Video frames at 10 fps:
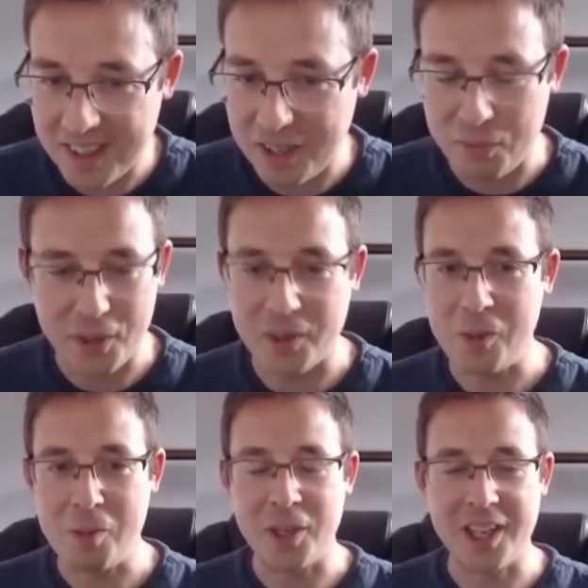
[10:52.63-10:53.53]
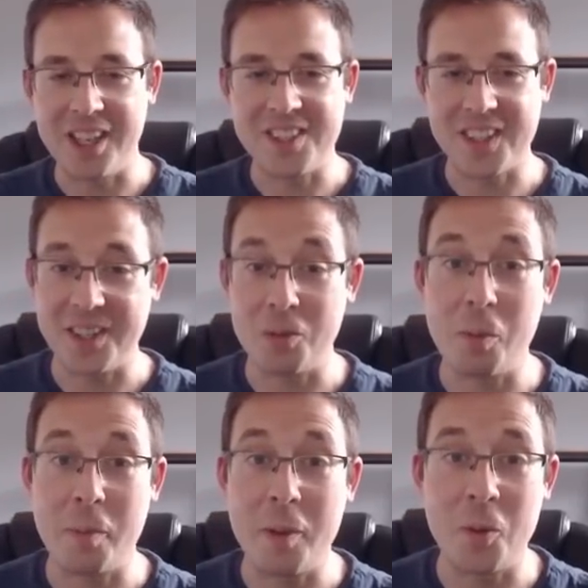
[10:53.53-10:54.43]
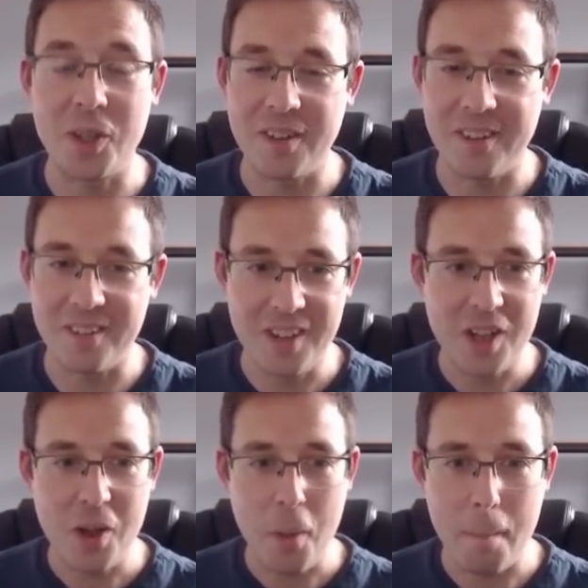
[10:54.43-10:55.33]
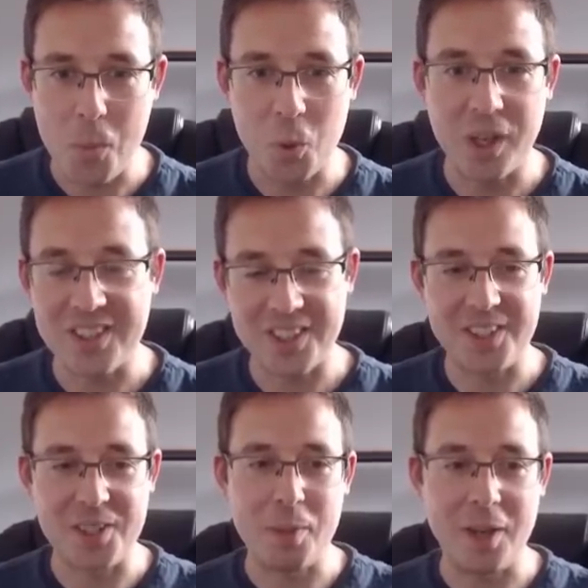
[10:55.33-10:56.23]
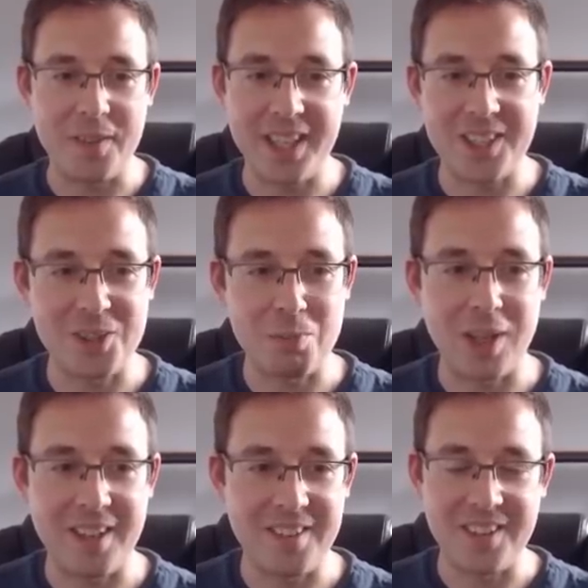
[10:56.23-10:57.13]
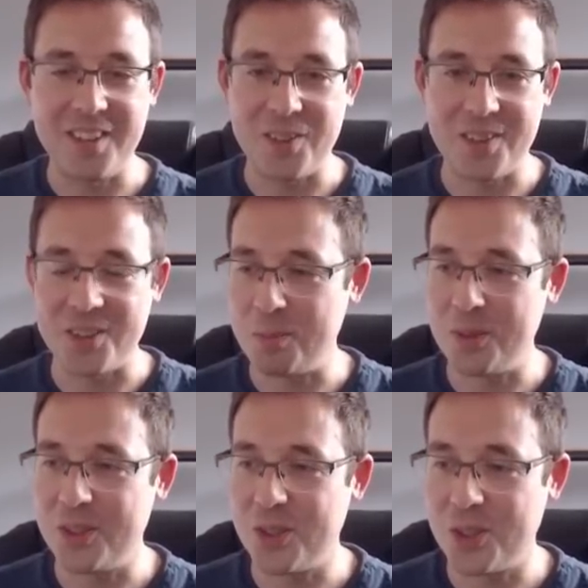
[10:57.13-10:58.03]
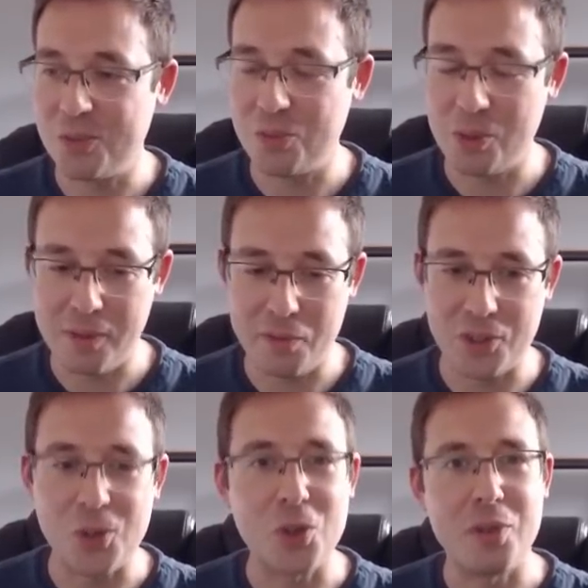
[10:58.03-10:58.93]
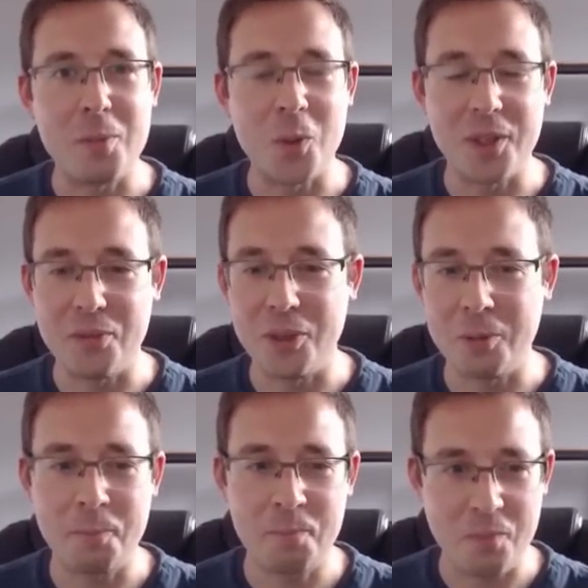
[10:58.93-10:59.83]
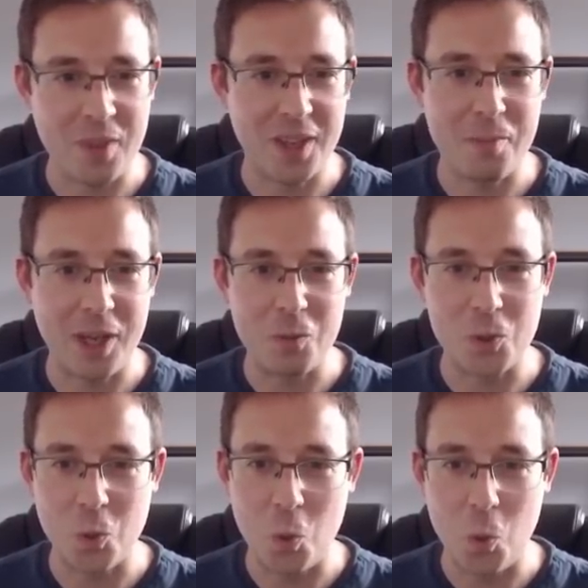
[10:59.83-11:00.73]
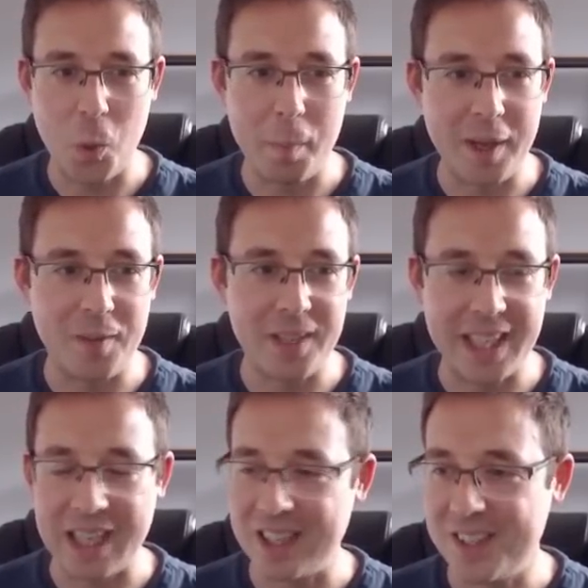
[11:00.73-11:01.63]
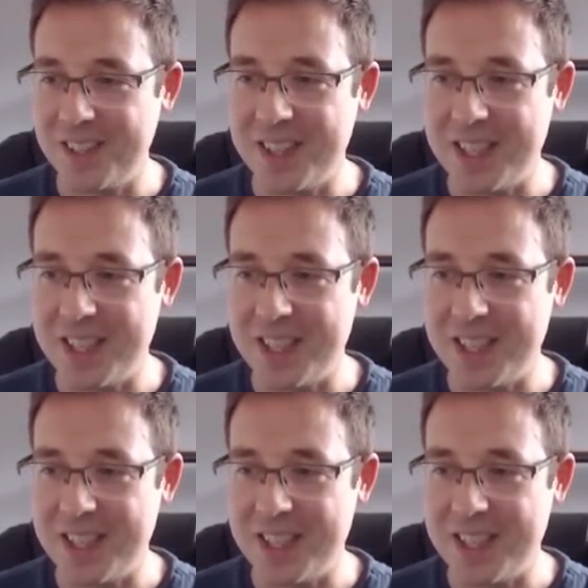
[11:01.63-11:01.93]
I'll figure out what I'm looking at in a second. There will be people that are more excited about the exoplanet than the others, but just from a photography point of view, I was all about the galaxies